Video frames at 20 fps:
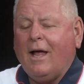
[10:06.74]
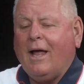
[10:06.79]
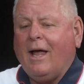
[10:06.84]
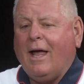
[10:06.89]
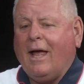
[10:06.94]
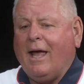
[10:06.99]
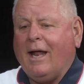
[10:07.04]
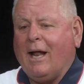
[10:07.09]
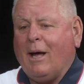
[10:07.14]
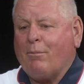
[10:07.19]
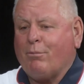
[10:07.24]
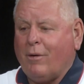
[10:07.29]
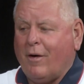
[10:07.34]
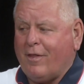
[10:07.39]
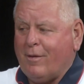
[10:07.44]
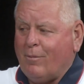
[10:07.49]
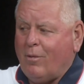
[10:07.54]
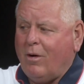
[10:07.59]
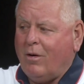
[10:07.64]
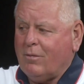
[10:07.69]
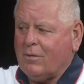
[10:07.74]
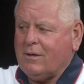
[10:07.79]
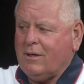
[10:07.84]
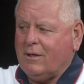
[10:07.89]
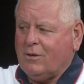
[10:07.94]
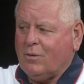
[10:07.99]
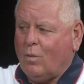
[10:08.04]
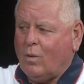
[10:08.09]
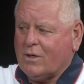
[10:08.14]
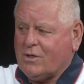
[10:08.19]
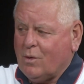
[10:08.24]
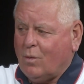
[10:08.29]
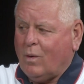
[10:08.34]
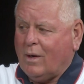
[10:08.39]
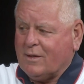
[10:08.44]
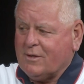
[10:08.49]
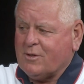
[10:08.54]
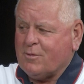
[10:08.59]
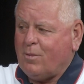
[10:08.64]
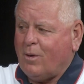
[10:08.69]
And I brought them all to
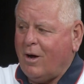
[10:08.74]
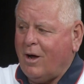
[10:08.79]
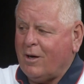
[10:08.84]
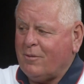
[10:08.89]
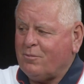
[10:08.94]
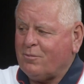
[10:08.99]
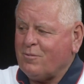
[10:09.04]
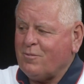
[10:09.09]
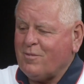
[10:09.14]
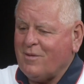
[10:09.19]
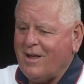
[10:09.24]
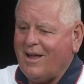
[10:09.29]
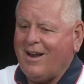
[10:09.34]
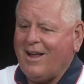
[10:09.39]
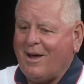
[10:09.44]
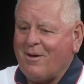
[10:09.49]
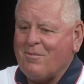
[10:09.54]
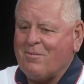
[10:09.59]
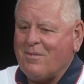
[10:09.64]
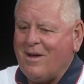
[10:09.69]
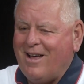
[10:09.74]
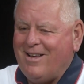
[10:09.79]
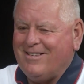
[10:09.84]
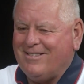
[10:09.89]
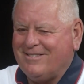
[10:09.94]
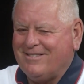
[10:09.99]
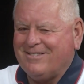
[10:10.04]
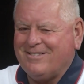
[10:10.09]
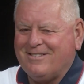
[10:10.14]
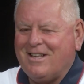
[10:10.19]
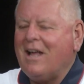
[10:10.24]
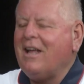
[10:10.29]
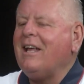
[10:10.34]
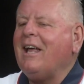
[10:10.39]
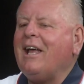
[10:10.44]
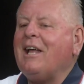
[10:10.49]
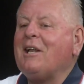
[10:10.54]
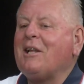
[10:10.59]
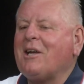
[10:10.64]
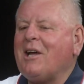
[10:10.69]
one spot, and I
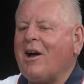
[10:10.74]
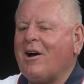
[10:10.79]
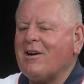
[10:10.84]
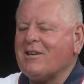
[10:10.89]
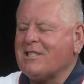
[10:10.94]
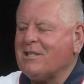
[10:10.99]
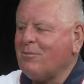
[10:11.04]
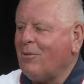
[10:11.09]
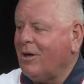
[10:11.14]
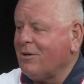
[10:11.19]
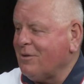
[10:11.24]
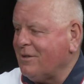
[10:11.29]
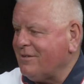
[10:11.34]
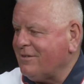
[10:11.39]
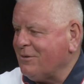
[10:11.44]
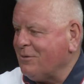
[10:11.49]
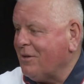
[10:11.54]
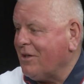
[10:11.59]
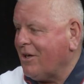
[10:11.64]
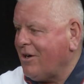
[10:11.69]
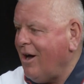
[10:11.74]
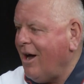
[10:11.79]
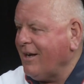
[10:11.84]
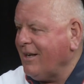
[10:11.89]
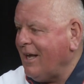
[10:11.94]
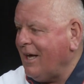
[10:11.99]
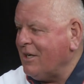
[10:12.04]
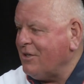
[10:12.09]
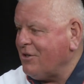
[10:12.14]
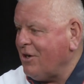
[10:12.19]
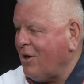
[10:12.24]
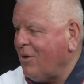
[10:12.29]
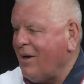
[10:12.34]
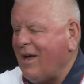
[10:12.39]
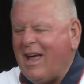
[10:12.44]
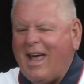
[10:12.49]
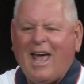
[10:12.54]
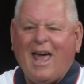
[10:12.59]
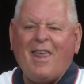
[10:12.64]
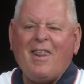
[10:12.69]
encouraged them all to do the Cotton Eye Joe.
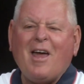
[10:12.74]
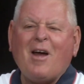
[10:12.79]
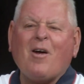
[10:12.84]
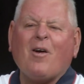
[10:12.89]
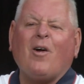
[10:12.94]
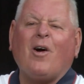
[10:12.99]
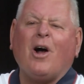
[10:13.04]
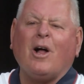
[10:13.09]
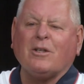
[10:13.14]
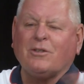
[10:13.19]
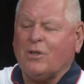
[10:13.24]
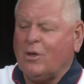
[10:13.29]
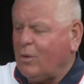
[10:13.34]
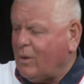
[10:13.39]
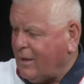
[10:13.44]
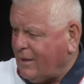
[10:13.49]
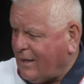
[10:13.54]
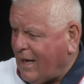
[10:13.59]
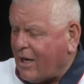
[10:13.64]
And they were all doing it.